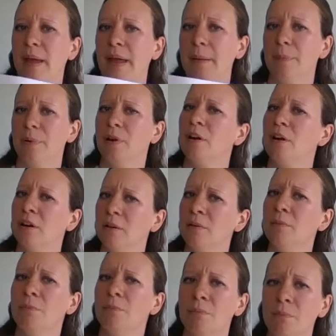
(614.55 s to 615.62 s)
paper,
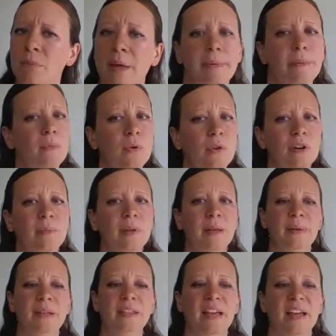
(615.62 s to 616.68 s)
maybe more,
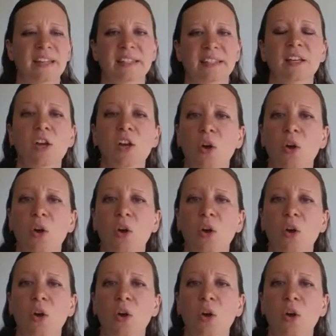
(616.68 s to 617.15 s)
maybe less.